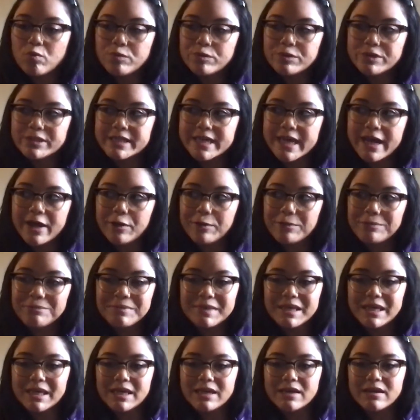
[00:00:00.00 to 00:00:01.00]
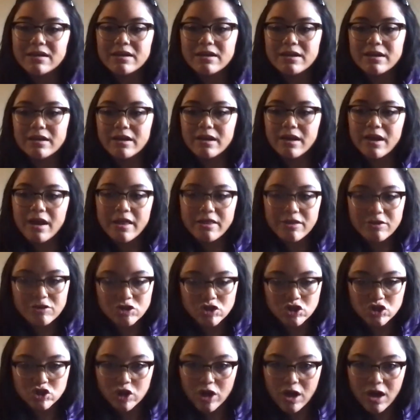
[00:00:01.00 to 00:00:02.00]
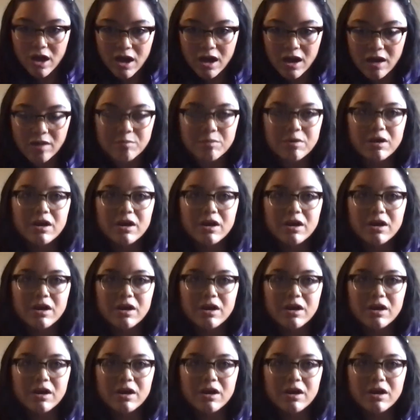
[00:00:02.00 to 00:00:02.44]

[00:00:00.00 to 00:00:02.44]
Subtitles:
Tell me another job